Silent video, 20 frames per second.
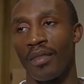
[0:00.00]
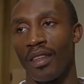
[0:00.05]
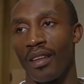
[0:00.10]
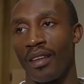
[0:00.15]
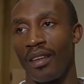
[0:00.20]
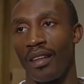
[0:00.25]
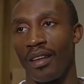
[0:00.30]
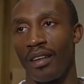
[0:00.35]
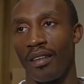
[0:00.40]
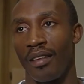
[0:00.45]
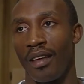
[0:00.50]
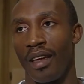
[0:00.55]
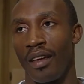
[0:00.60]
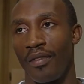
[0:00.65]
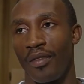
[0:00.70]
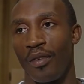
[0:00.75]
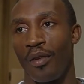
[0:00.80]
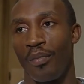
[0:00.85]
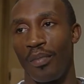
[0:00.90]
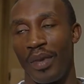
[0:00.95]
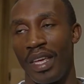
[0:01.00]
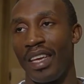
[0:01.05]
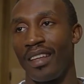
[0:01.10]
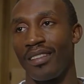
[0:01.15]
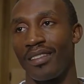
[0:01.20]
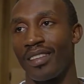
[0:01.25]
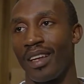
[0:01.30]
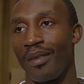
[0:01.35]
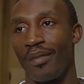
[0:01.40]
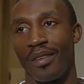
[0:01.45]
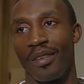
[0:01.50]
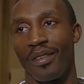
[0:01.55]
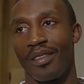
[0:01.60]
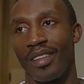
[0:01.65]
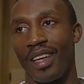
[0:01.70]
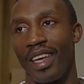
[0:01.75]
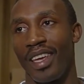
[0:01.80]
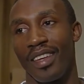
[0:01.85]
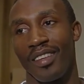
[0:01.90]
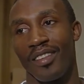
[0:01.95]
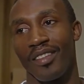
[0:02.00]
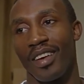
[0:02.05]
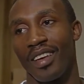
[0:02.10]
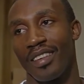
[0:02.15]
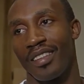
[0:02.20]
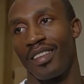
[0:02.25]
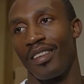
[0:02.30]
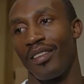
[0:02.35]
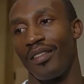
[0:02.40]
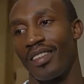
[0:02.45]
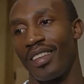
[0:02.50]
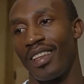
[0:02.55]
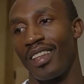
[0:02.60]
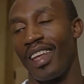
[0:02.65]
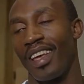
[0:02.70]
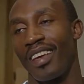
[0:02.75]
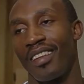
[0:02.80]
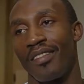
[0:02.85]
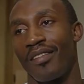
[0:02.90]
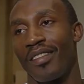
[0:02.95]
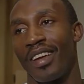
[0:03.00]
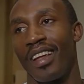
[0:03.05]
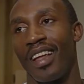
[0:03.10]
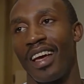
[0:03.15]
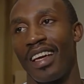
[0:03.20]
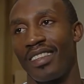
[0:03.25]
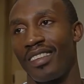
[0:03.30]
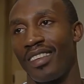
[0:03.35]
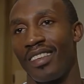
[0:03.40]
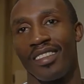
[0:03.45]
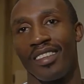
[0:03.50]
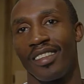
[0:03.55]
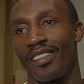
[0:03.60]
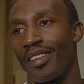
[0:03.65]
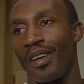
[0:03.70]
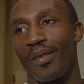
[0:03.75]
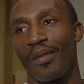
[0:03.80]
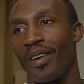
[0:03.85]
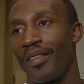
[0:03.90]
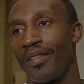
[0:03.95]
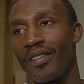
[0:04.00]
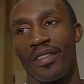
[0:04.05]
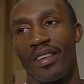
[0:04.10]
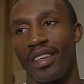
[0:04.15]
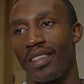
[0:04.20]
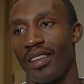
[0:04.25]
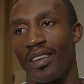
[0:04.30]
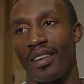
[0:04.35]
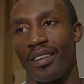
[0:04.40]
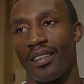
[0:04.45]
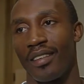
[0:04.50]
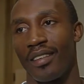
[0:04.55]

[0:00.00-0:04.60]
You know, if you're beating someone who's taking drugs, then obviously they're going to realise it's just not worth the risk.